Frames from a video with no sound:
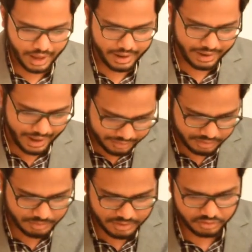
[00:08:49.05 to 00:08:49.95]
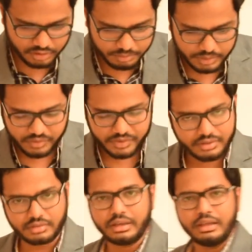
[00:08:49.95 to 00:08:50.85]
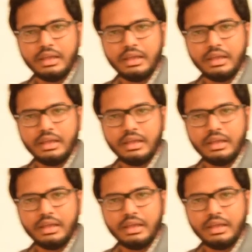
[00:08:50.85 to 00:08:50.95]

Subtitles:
And as I mentioned previously,